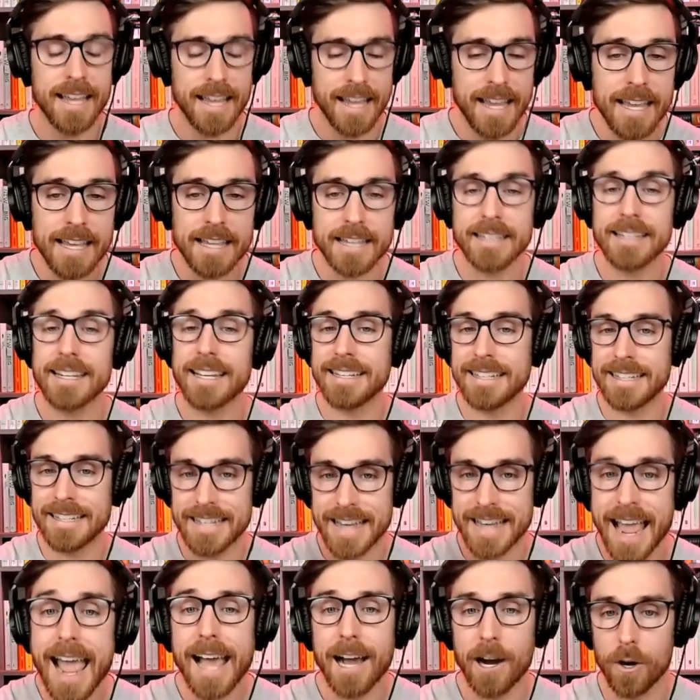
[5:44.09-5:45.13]
And
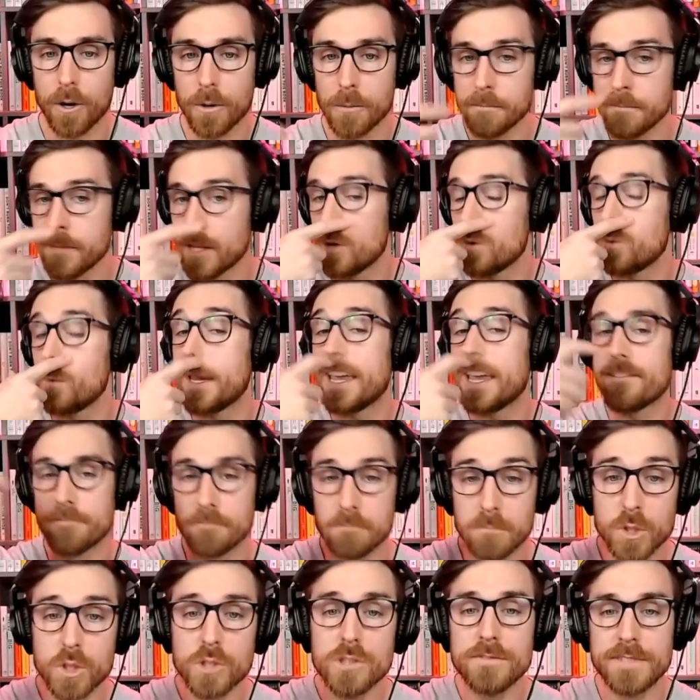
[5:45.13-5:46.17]
now we have
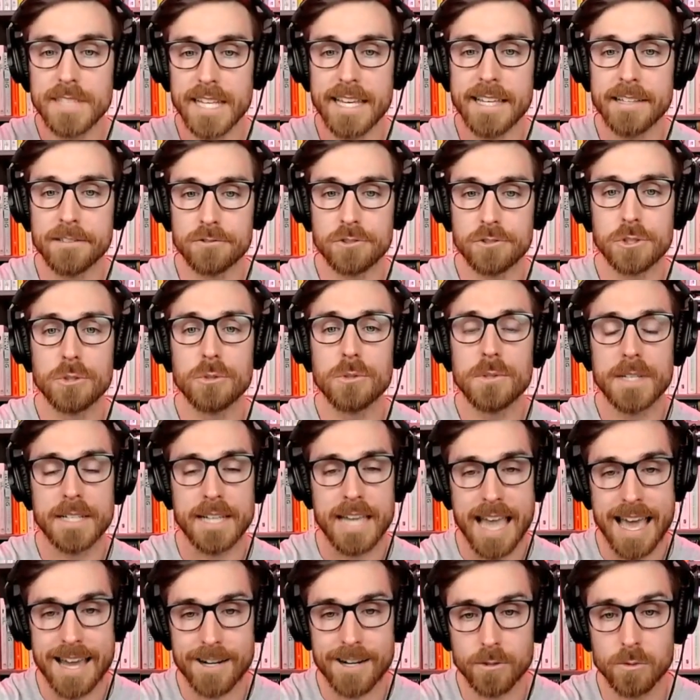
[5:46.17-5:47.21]
moved into the
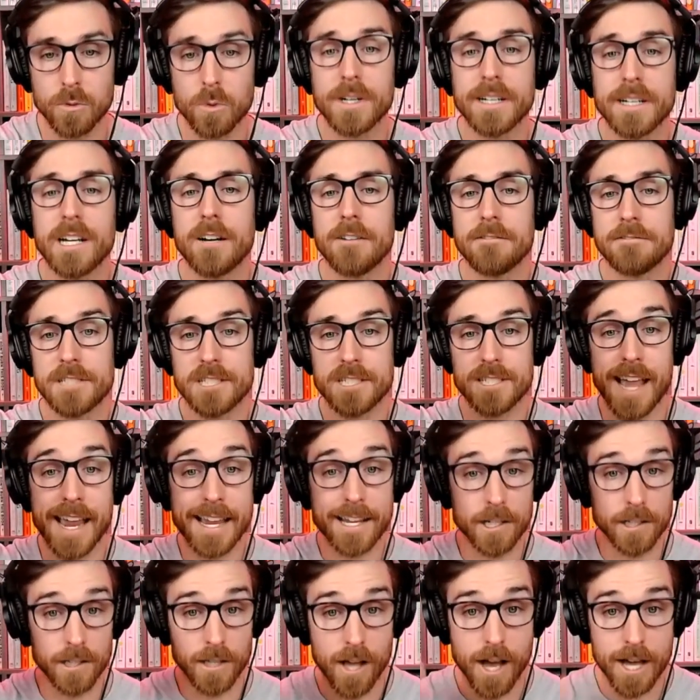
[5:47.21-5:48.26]
category of
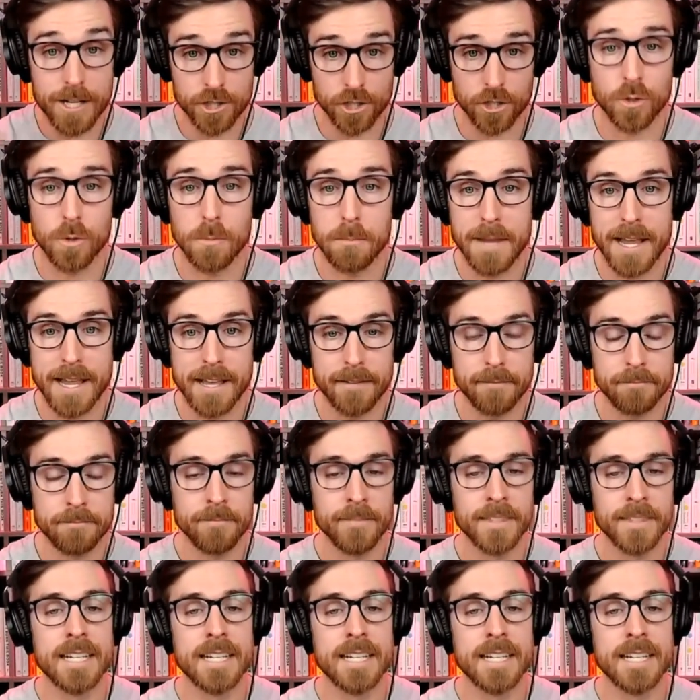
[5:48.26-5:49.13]
psychological man.